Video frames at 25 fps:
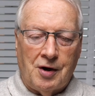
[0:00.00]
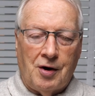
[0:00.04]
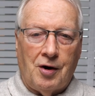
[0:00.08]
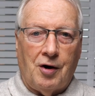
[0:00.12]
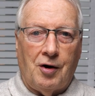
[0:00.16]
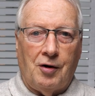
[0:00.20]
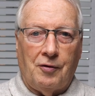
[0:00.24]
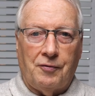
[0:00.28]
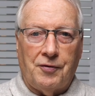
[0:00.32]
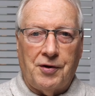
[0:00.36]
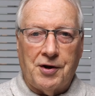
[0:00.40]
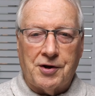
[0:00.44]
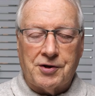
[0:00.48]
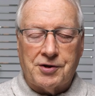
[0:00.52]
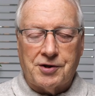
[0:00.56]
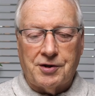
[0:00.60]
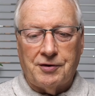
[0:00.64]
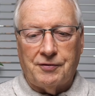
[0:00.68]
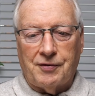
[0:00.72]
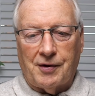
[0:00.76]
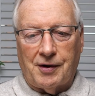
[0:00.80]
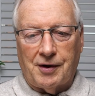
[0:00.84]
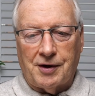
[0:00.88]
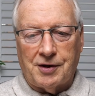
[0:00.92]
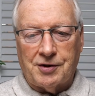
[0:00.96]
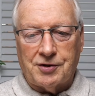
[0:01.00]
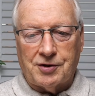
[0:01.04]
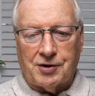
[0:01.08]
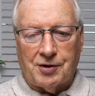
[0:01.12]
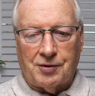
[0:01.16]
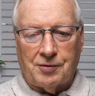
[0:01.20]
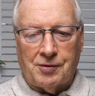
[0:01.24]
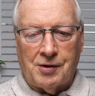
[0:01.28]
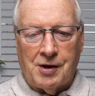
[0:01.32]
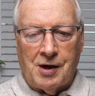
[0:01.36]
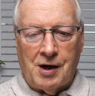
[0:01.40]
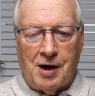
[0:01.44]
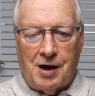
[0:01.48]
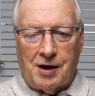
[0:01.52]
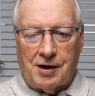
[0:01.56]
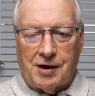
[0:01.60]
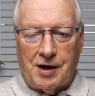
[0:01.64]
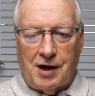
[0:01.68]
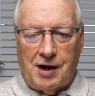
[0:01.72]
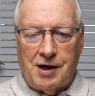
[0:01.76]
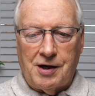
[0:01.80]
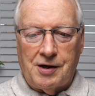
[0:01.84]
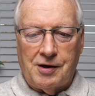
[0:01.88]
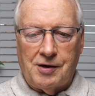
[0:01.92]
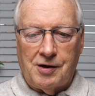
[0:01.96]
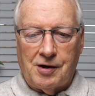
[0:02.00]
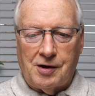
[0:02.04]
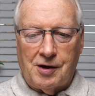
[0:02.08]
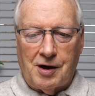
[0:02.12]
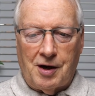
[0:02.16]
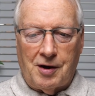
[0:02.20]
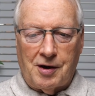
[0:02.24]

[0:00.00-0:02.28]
of this device. So again,